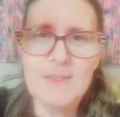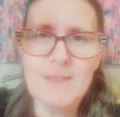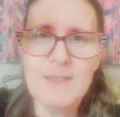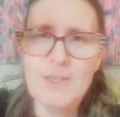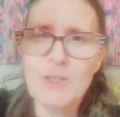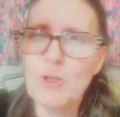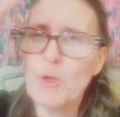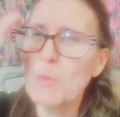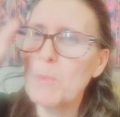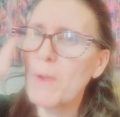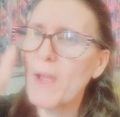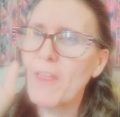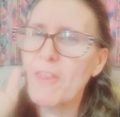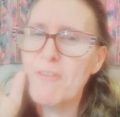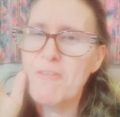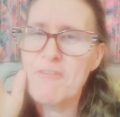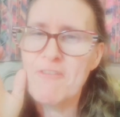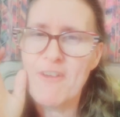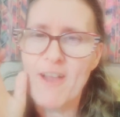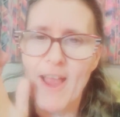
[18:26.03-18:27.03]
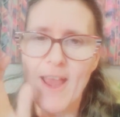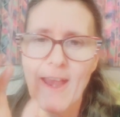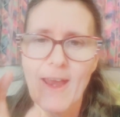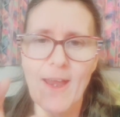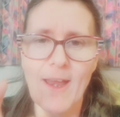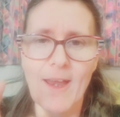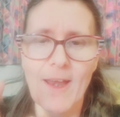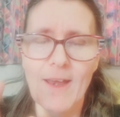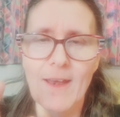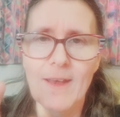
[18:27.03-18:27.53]
go by the
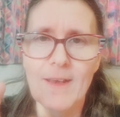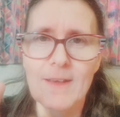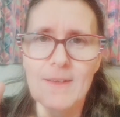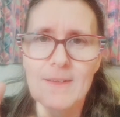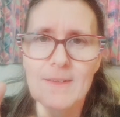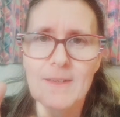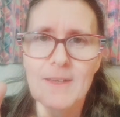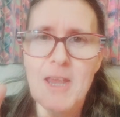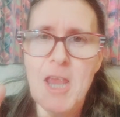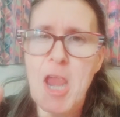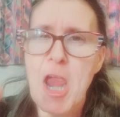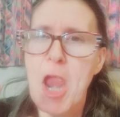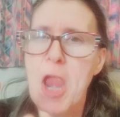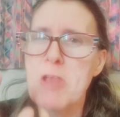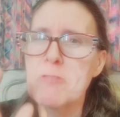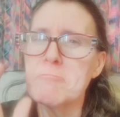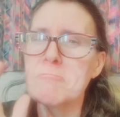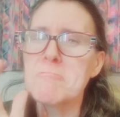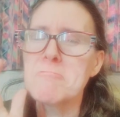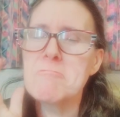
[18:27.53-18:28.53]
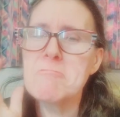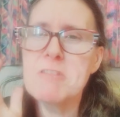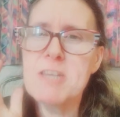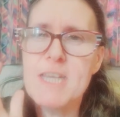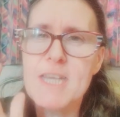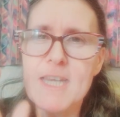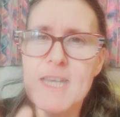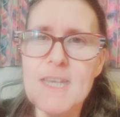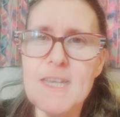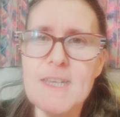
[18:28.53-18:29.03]
fire, and
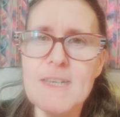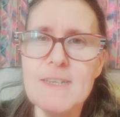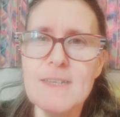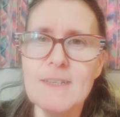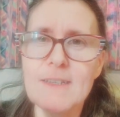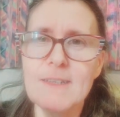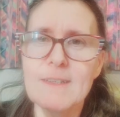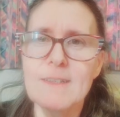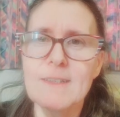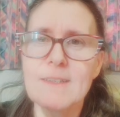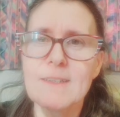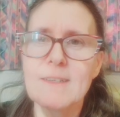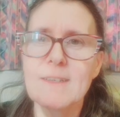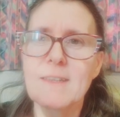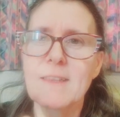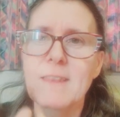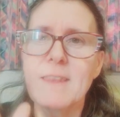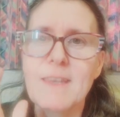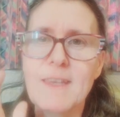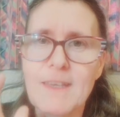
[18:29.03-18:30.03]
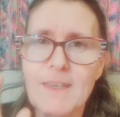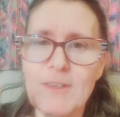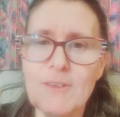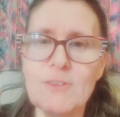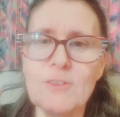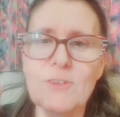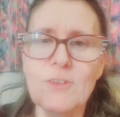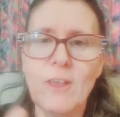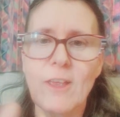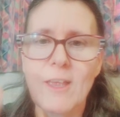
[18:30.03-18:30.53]
read
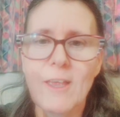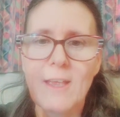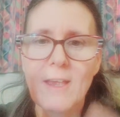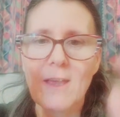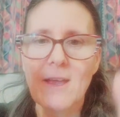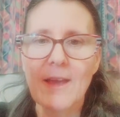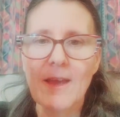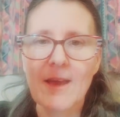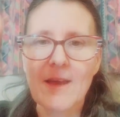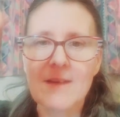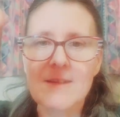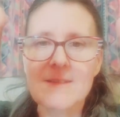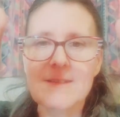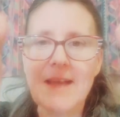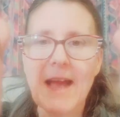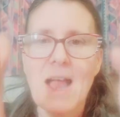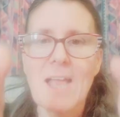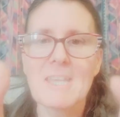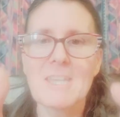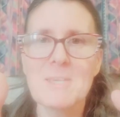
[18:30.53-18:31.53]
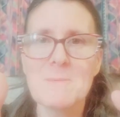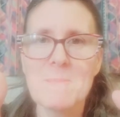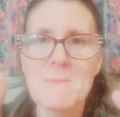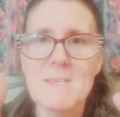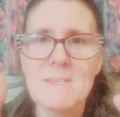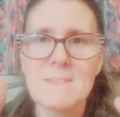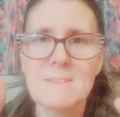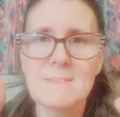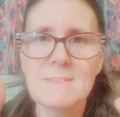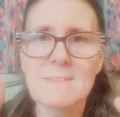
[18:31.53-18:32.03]
these
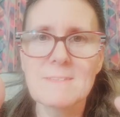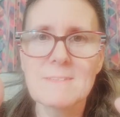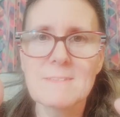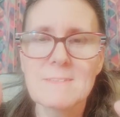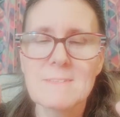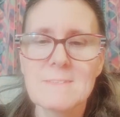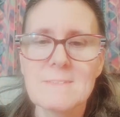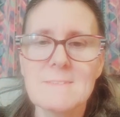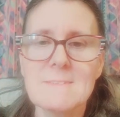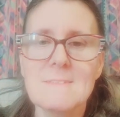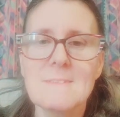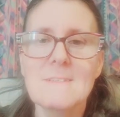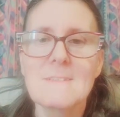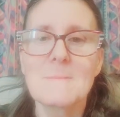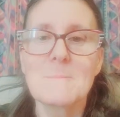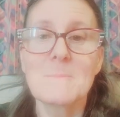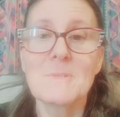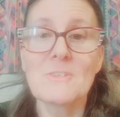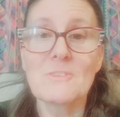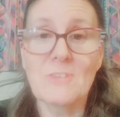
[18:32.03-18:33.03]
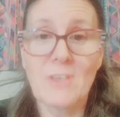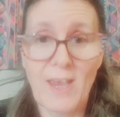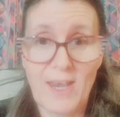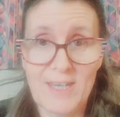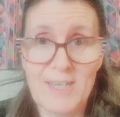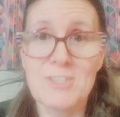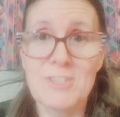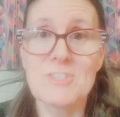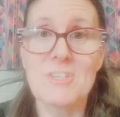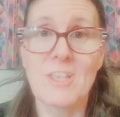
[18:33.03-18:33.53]
documents beside
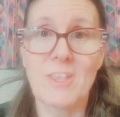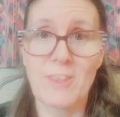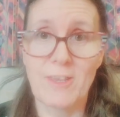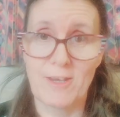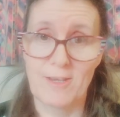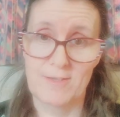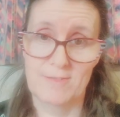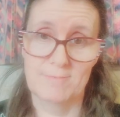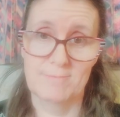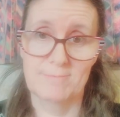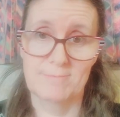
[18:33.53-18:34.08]
each other.